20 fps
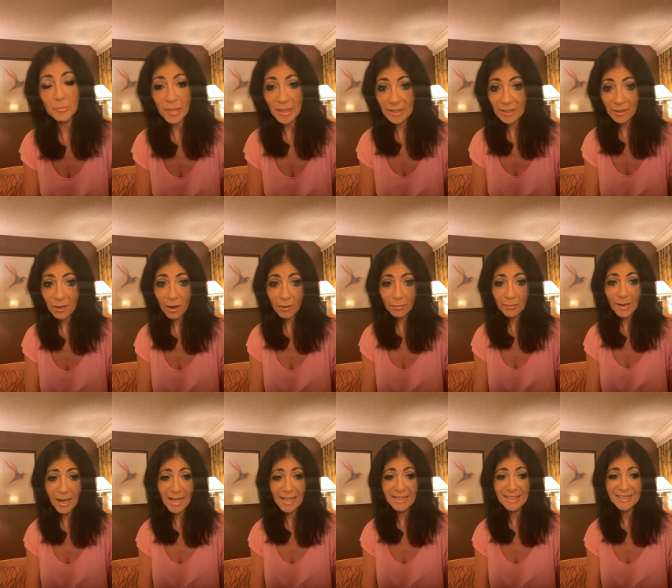make it all
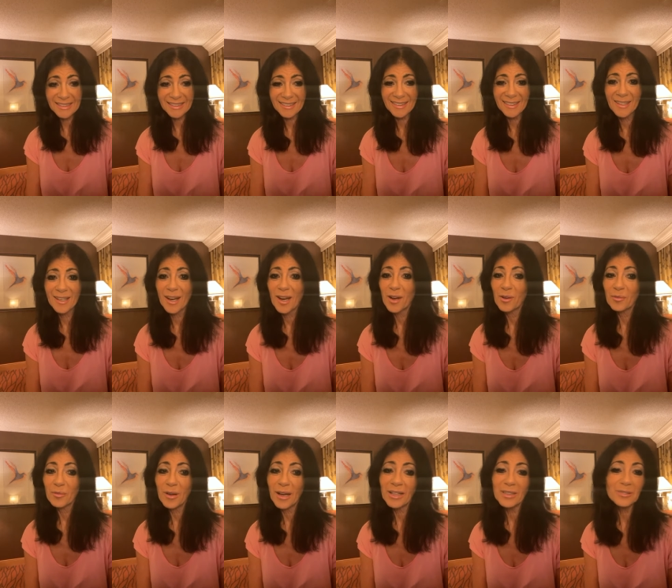right.
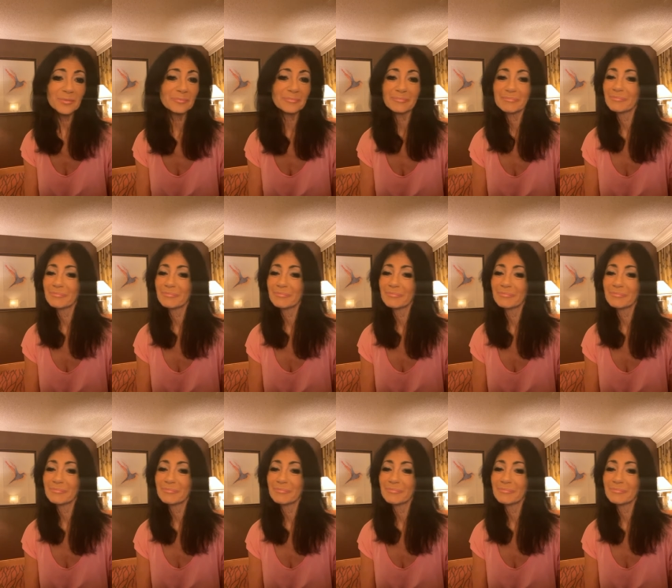Well,